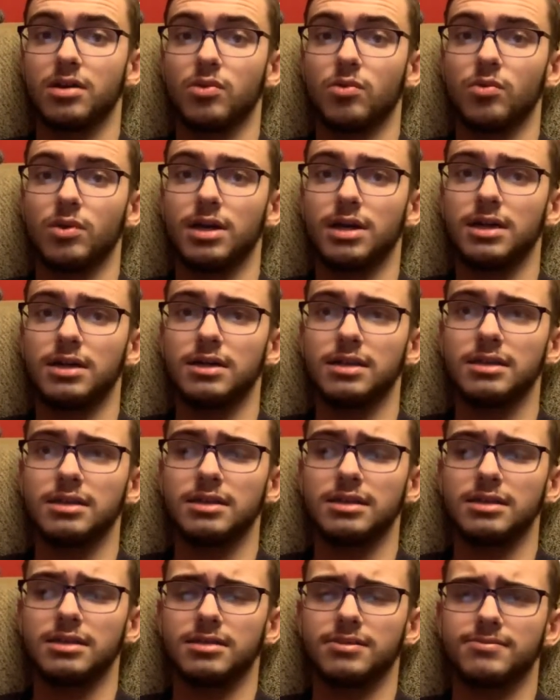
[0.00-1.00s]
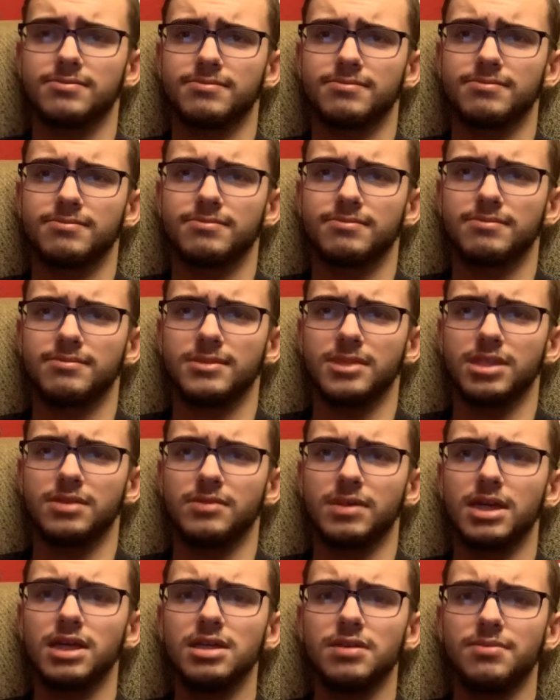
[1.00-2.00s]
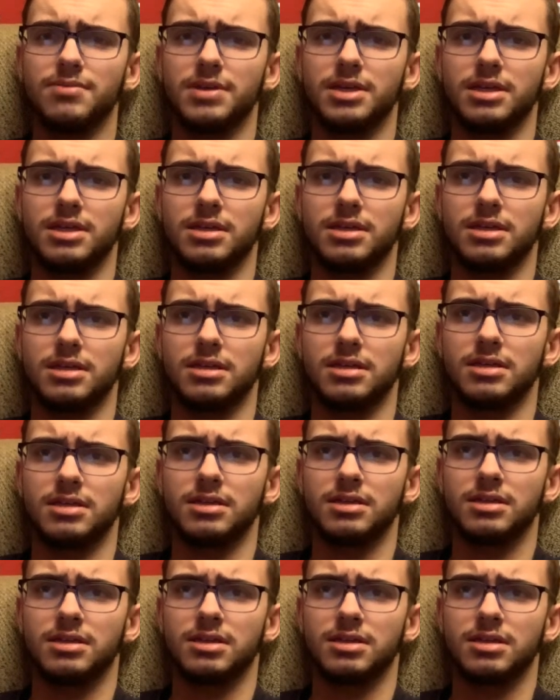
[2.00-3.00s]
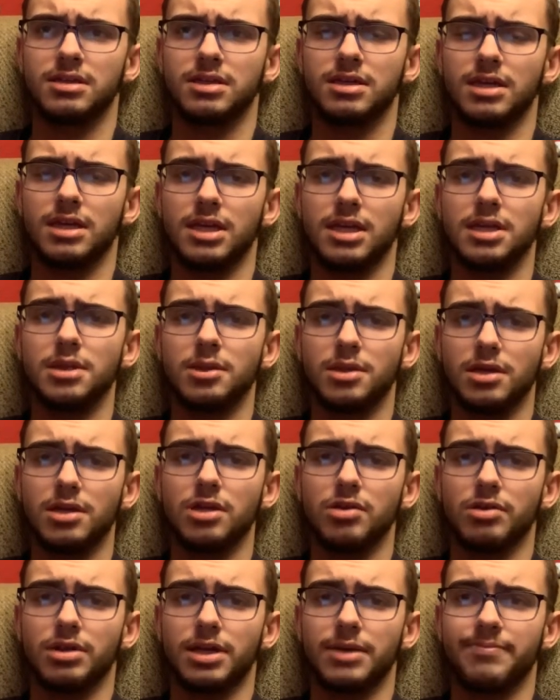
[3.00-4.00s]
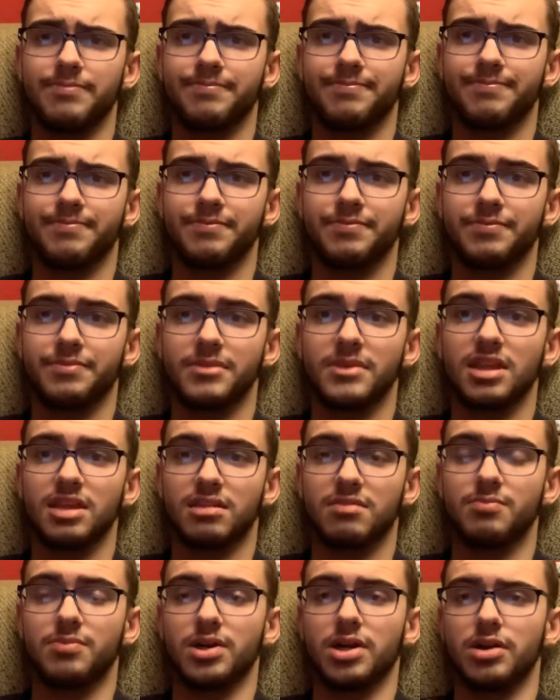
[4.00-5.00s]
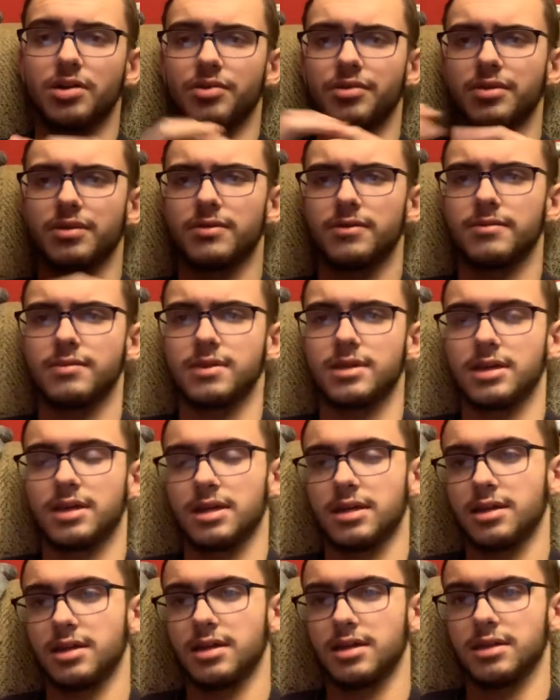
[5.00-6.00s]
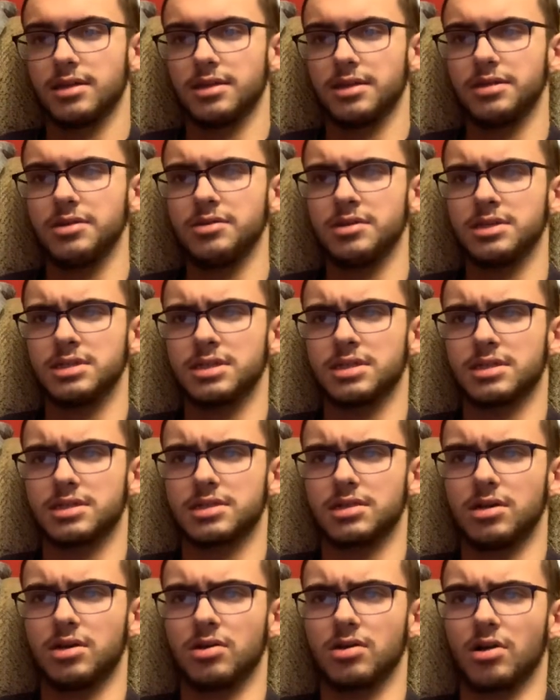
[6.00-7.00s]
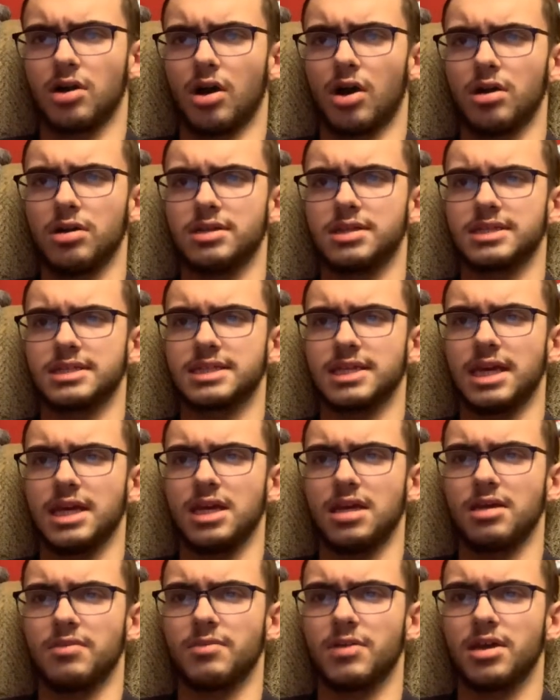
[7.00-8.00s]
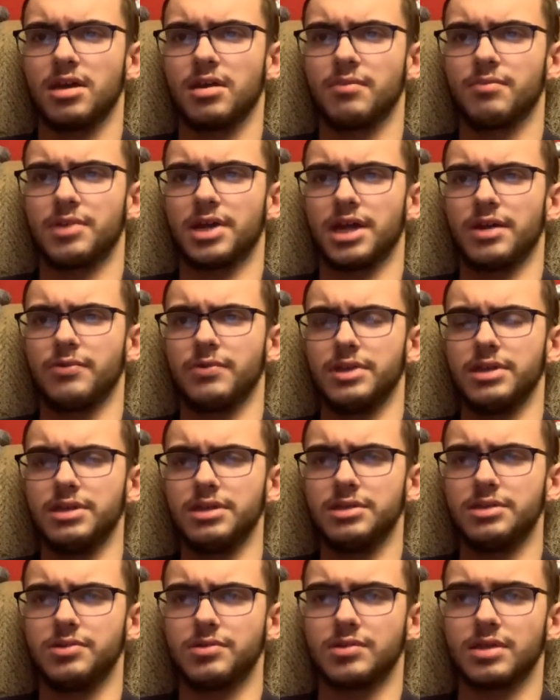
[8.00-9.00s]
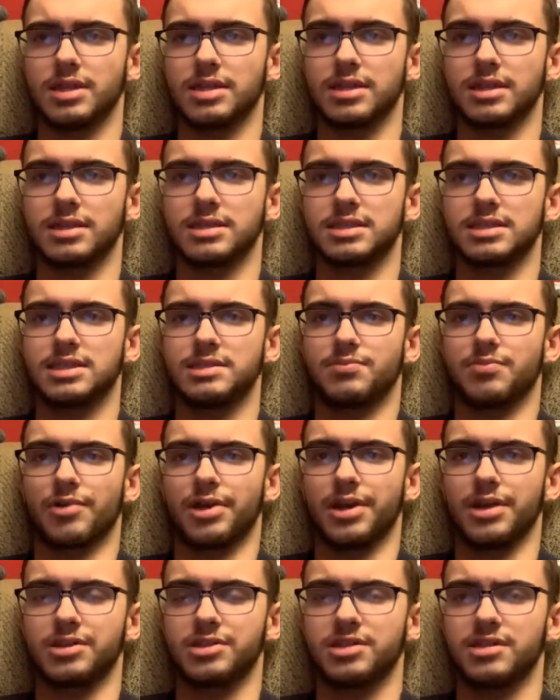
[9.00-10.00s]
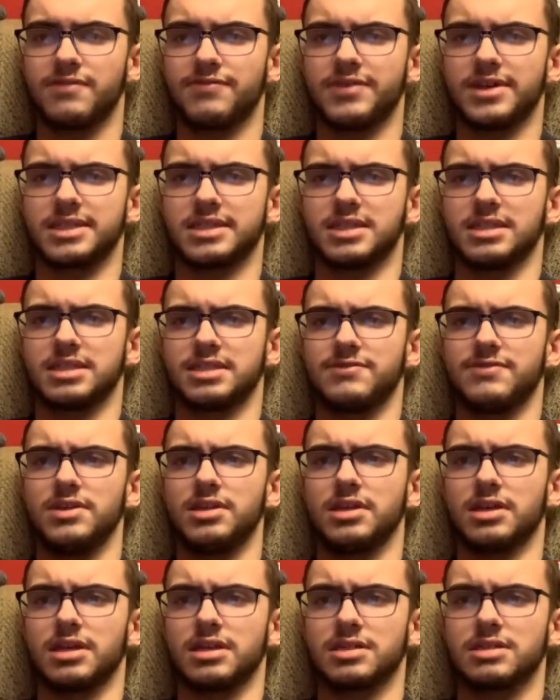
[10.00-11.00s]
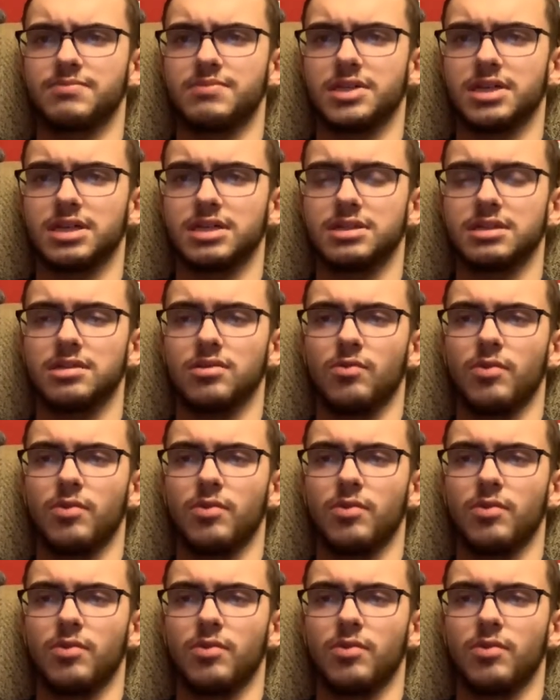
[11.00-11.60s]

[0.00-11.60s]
Well, in my opinion and theory, it's both. The lyrics of the song are the same, but I really do think that this is Branch confessing his feelings because of the